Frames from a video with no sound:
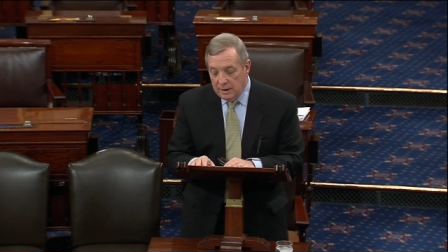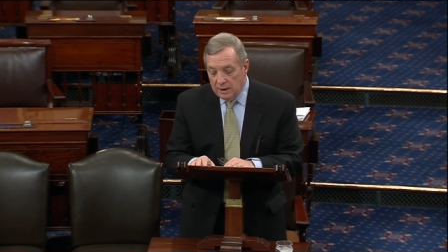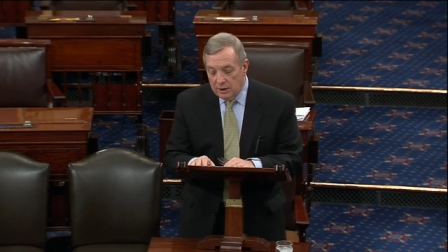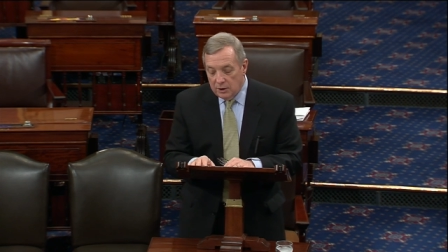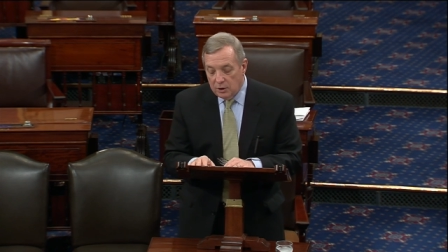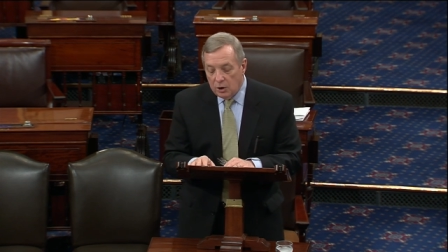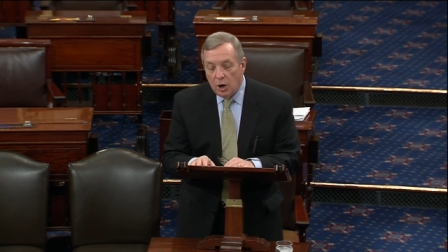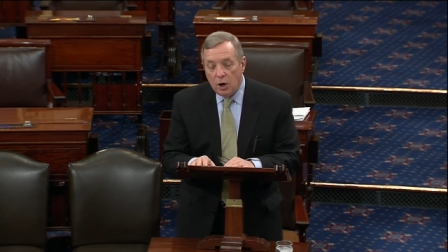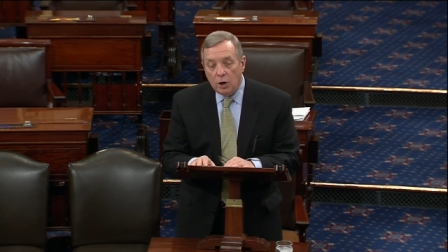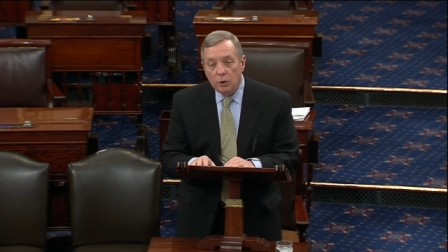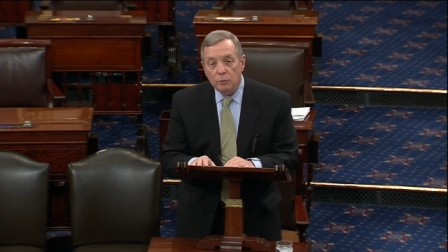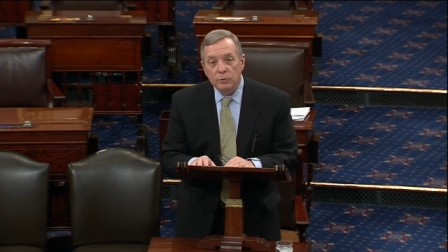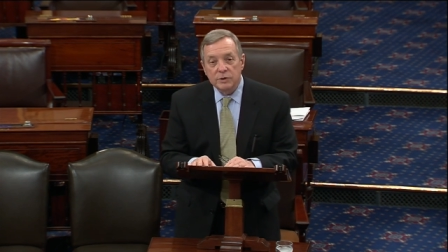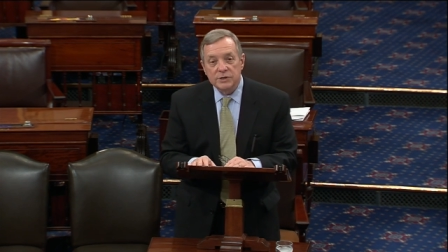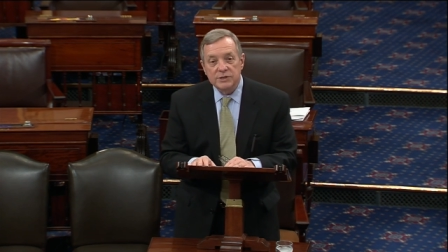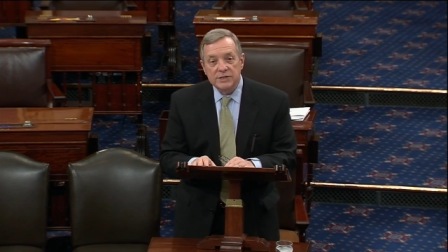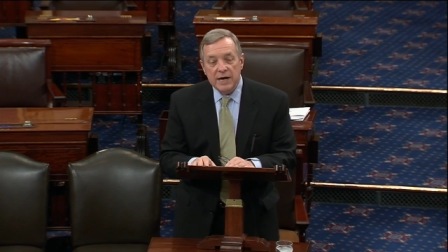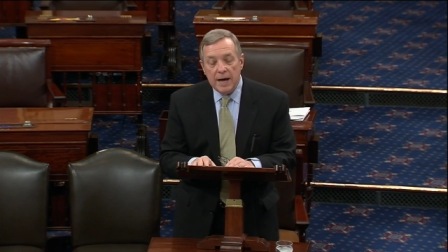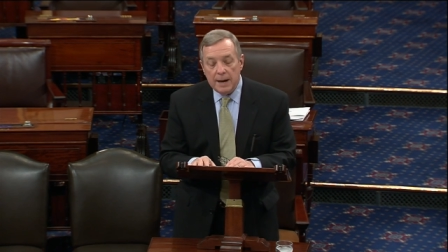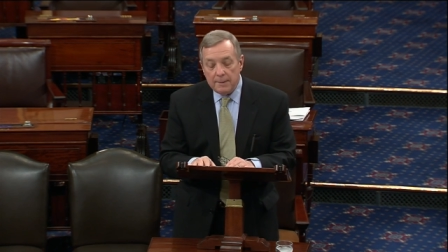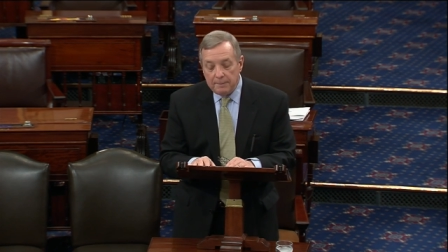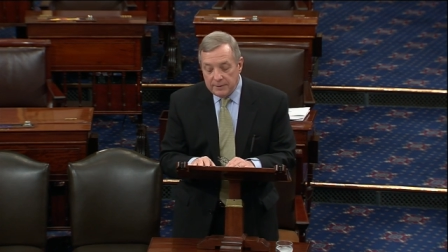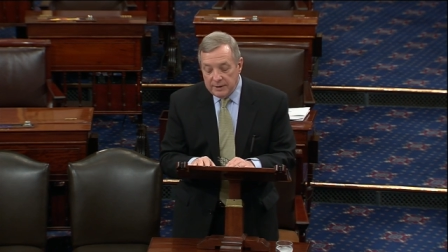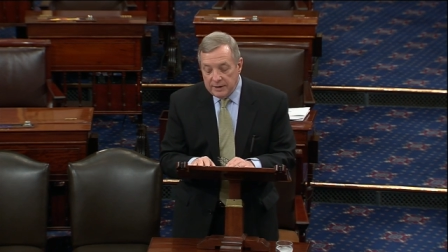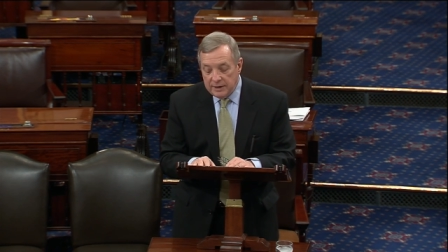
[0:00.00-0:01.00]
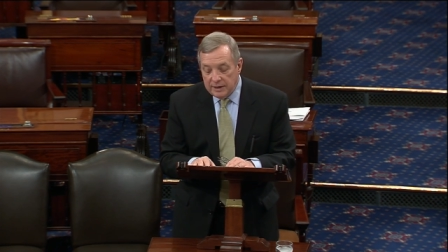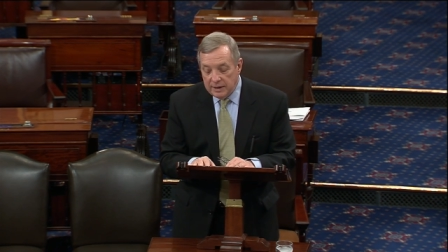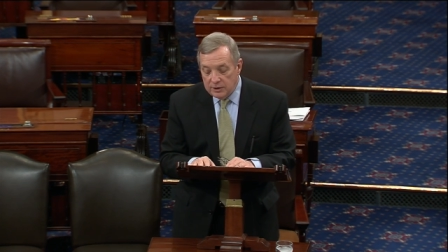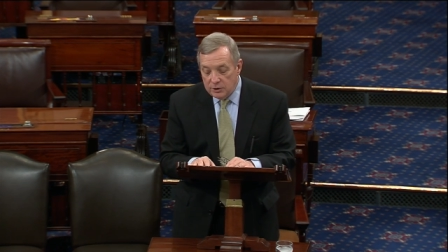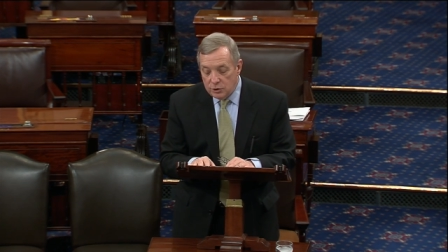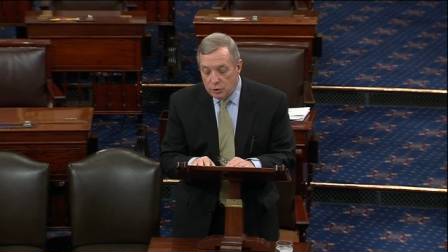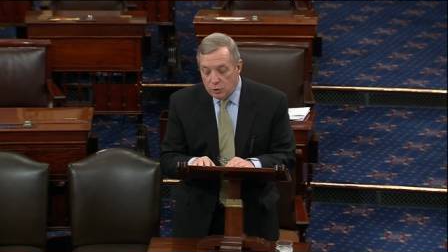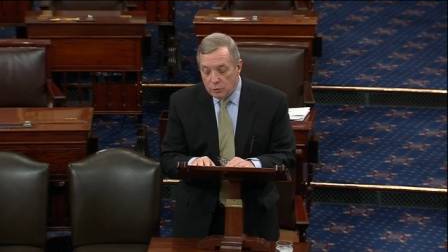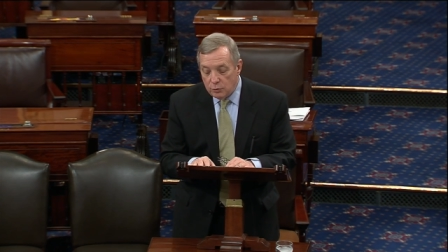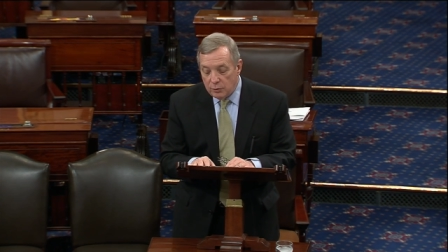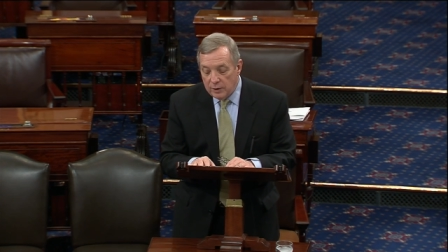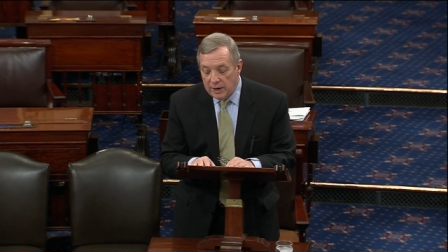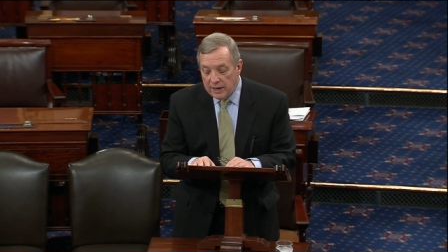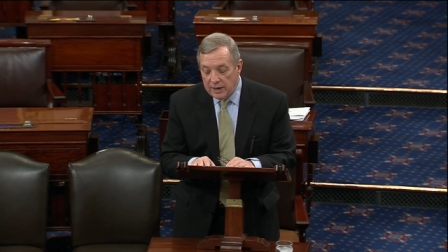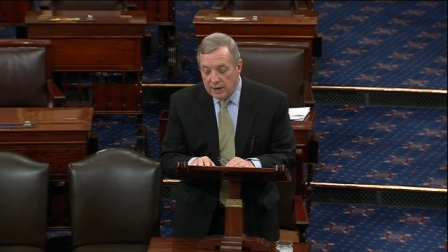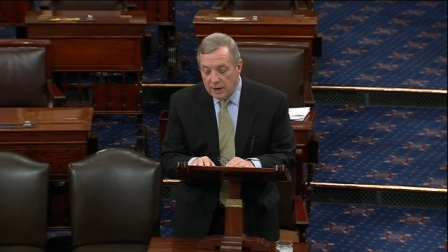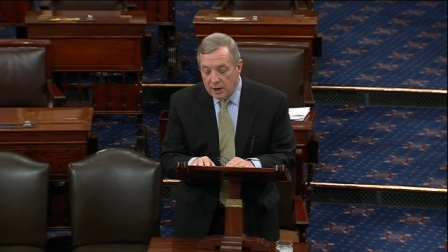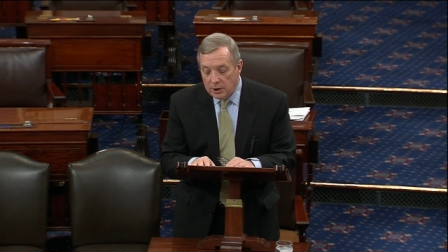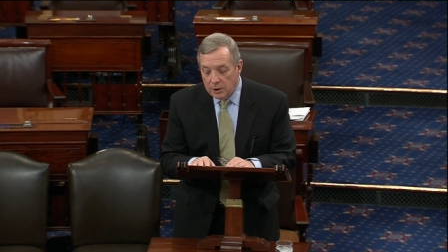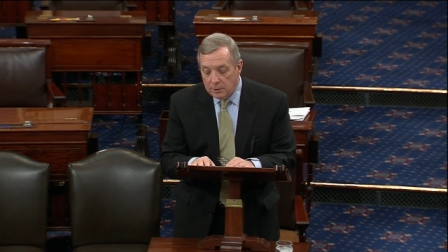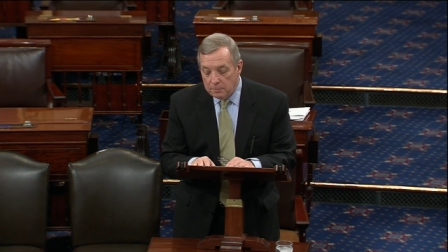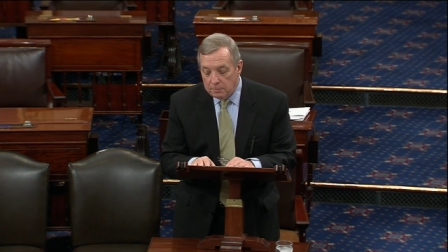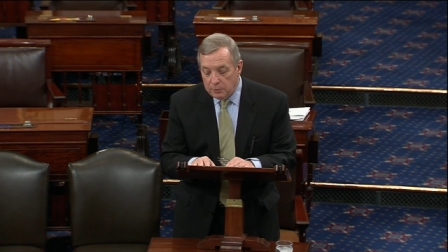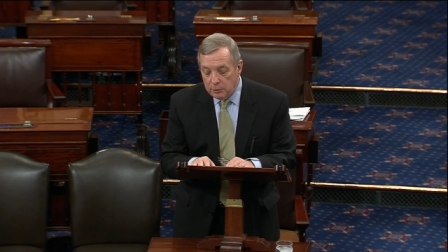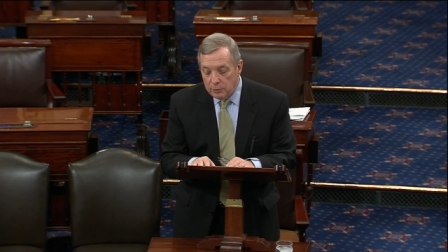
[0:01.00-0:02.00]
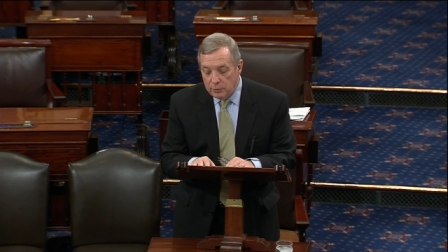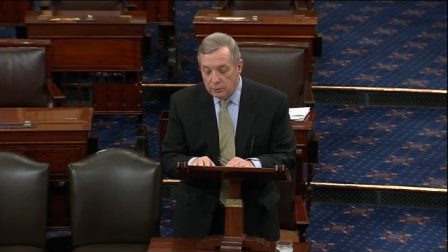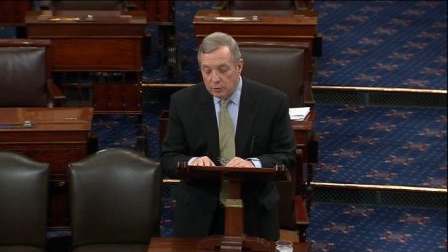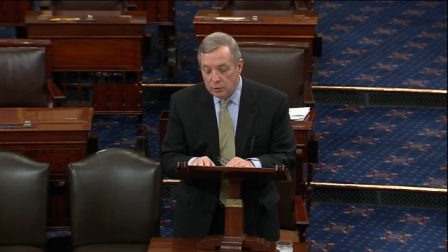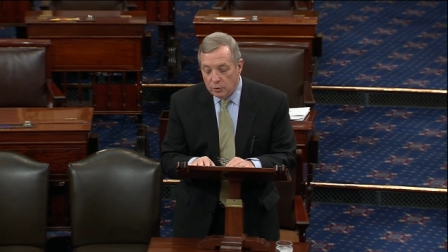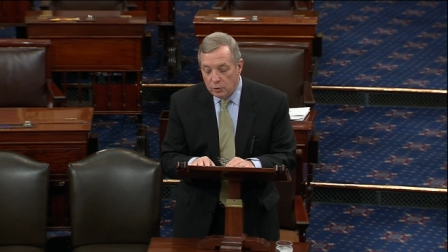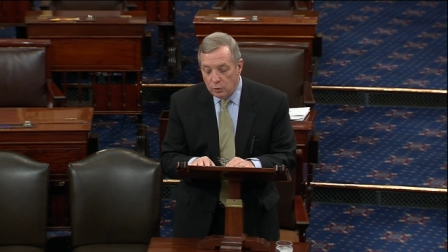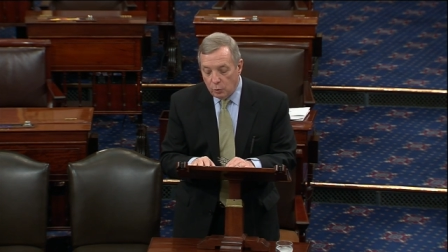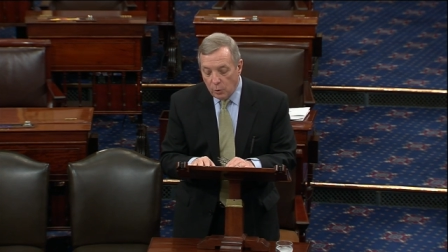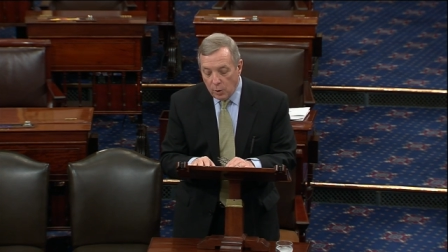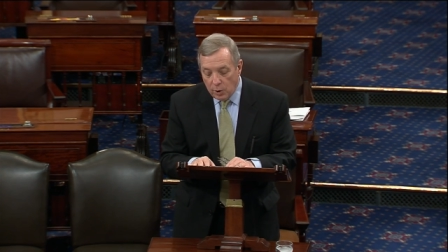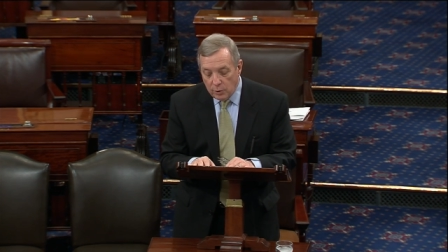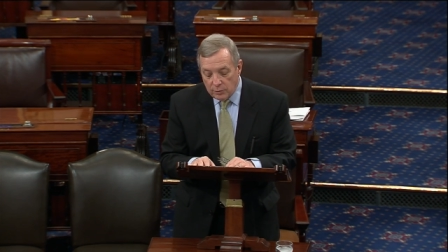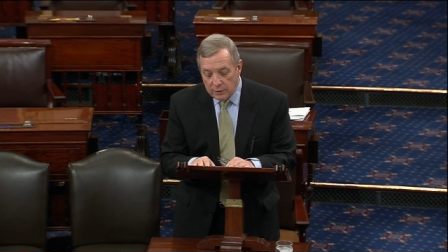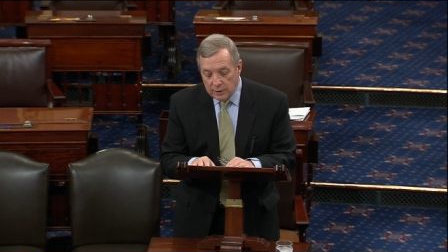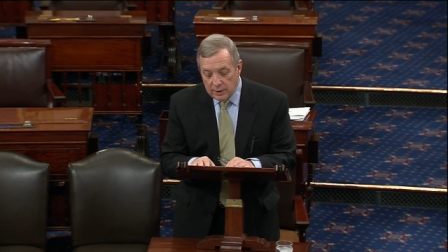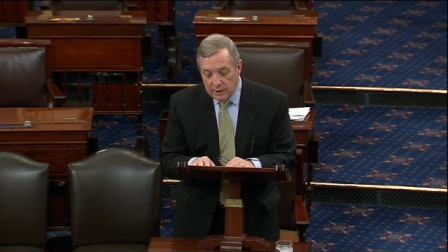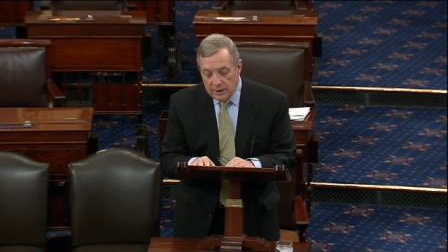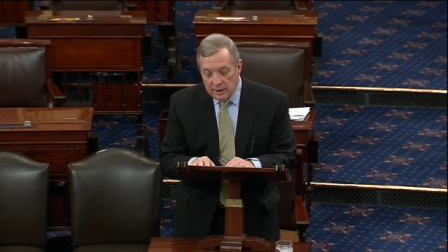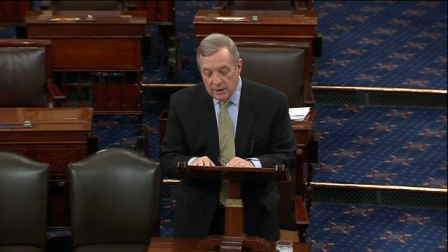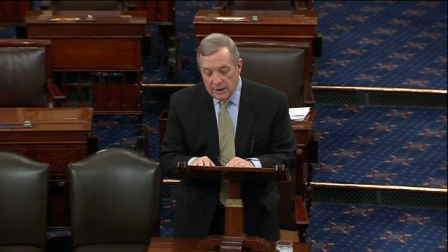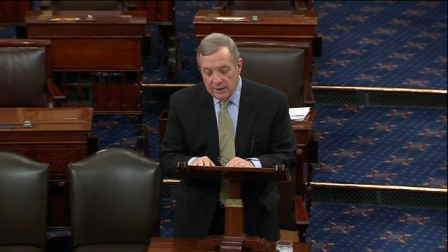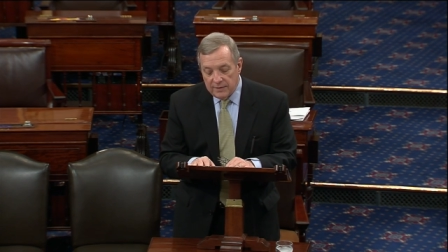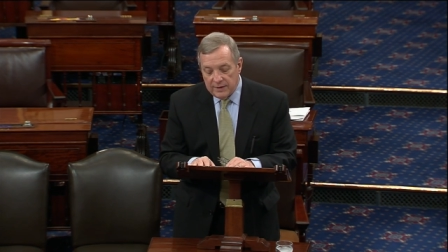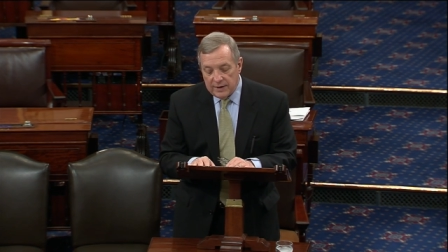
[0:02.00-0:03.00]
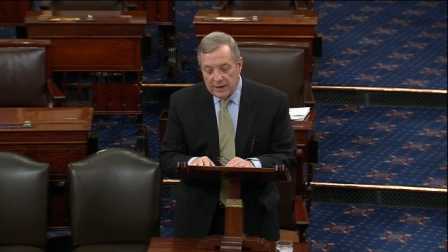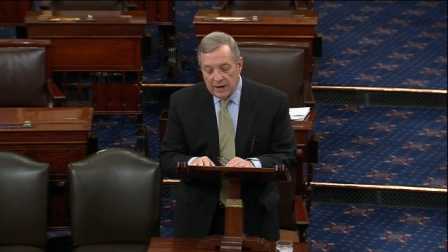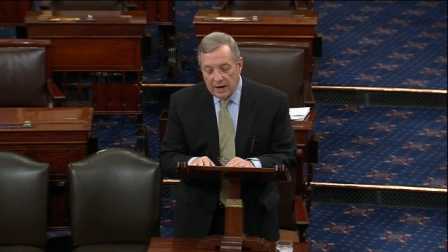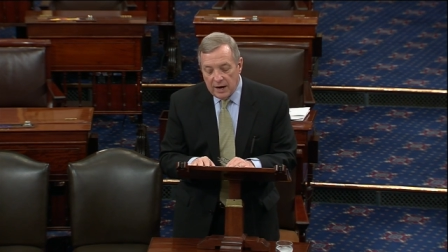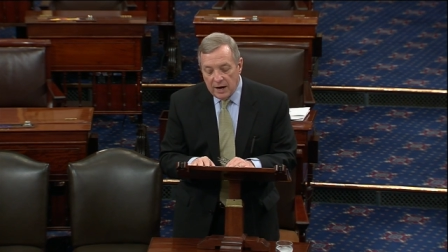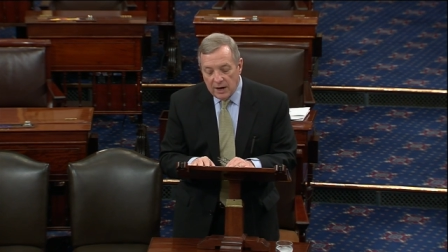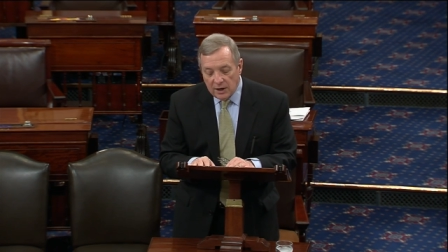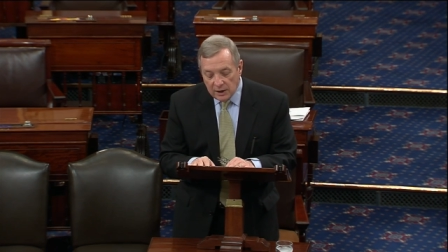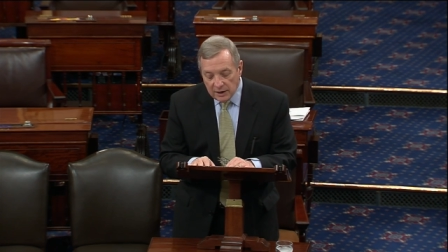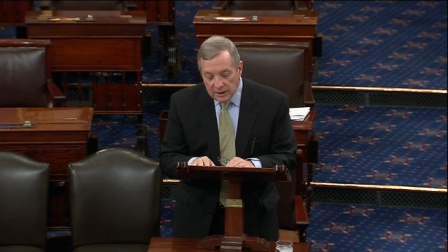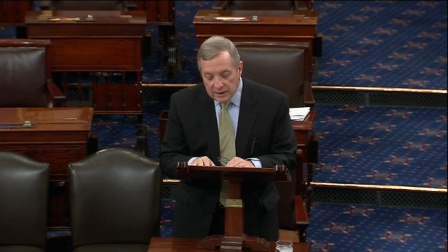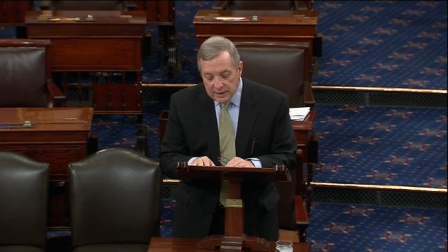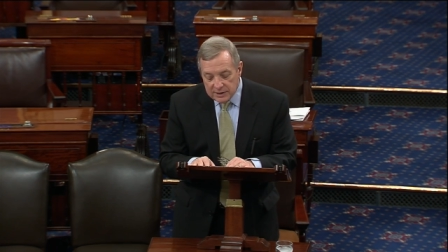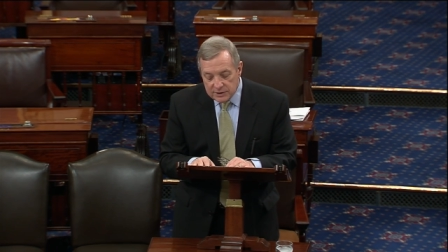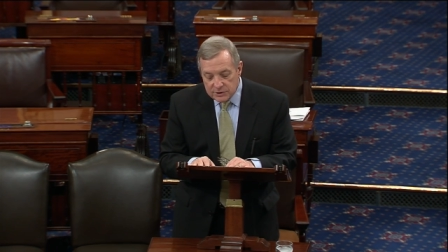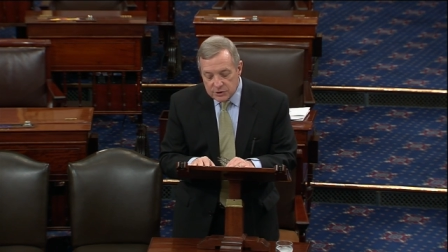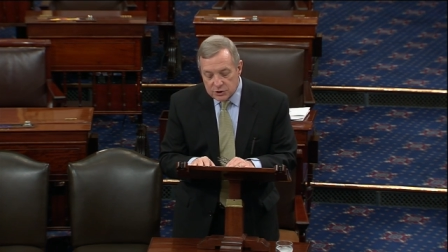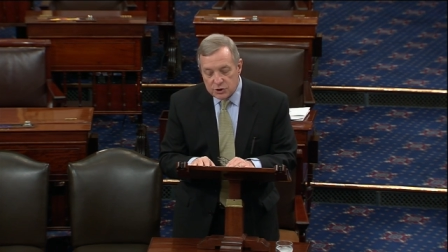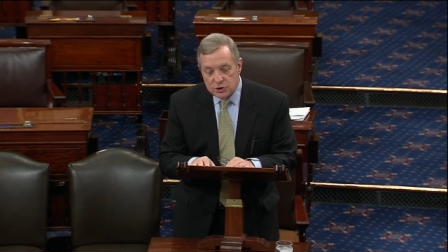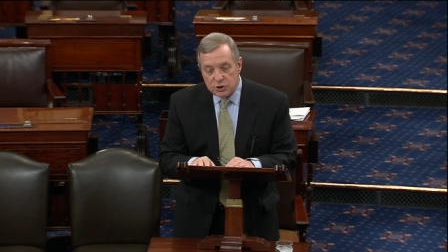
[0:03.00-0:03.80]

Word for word: called what's happening in Ukraine under Putin, quote, the ugliest